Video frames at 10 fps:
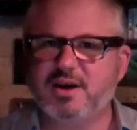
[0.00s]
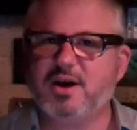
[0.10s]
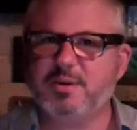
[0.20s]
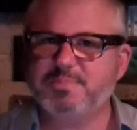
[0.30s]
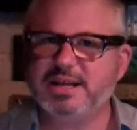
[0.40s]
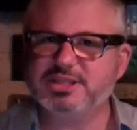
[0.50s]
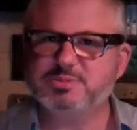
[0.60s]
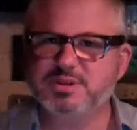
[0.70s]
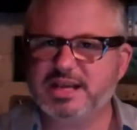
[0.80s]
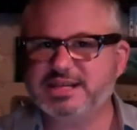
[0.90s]
our plants
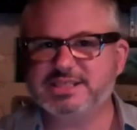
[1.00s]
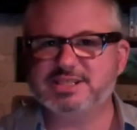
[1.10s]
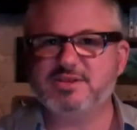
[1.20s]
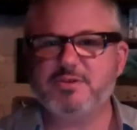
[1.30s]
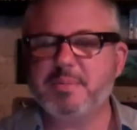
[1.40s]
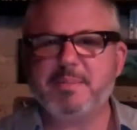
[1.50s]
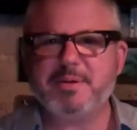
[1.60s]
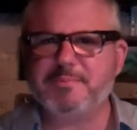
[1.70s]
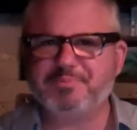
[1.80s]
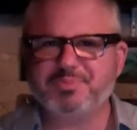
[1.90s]
were licensed, and
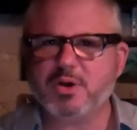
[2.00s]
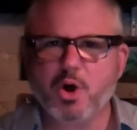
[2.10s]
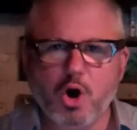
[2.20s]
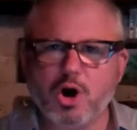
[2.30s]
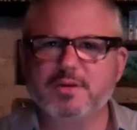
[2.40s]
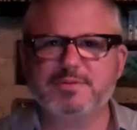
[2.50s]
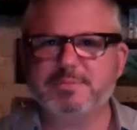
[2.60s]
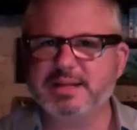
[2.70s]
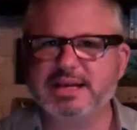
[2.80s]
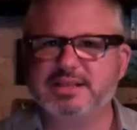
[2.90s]
remember, all of the
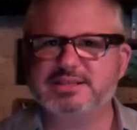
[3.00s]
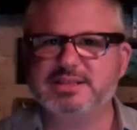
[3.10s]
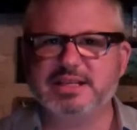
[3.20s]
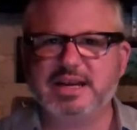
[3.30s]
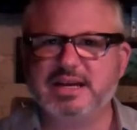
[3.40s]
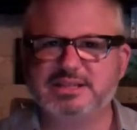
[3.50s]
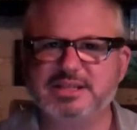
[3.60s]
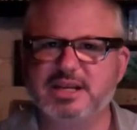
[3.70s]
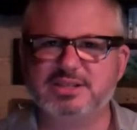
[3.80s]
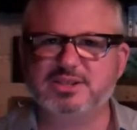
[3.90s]
plants in the United
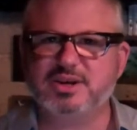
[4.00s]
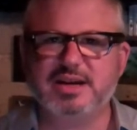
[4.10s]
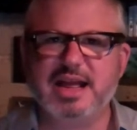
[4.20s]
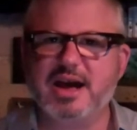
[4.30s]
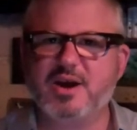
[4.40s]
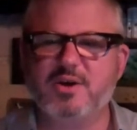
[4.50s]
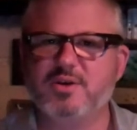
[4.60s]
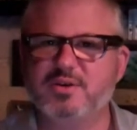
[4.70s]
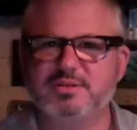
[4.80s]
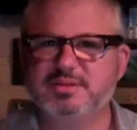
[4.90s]
States are
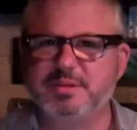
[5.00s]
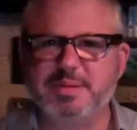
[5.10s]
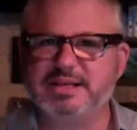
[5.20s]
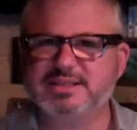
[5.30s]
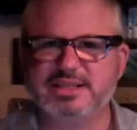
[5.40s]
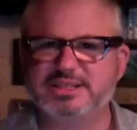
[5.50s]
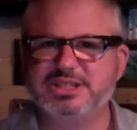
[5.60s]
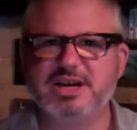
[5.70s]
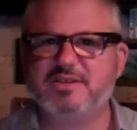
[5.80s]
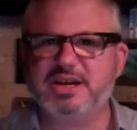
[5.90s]
now basically a
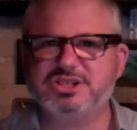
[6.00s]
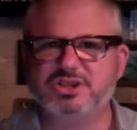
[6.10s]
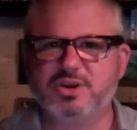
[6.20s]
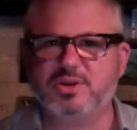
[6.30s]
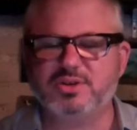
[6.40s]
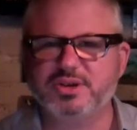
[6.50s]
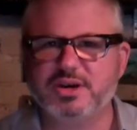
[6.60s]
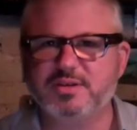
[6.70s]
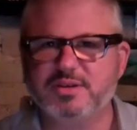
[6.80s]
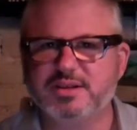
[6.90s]
generation old.
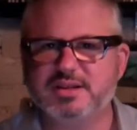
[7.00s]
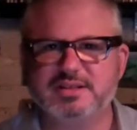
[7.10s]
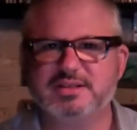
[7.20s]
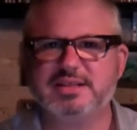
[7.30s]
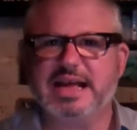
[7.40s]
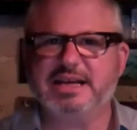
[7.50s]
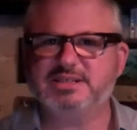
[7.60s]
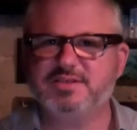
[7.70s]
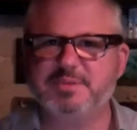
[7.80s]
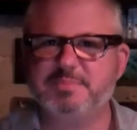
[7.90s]
They're the
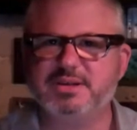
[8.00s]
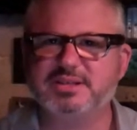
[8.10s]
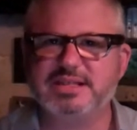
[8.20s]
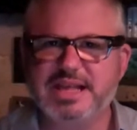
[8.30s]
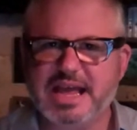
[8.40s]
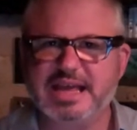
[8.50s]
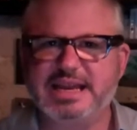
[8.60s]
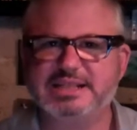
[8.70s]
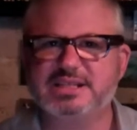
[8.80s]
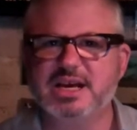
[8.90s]
last of them built in the
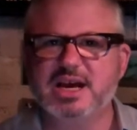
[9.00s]
80s.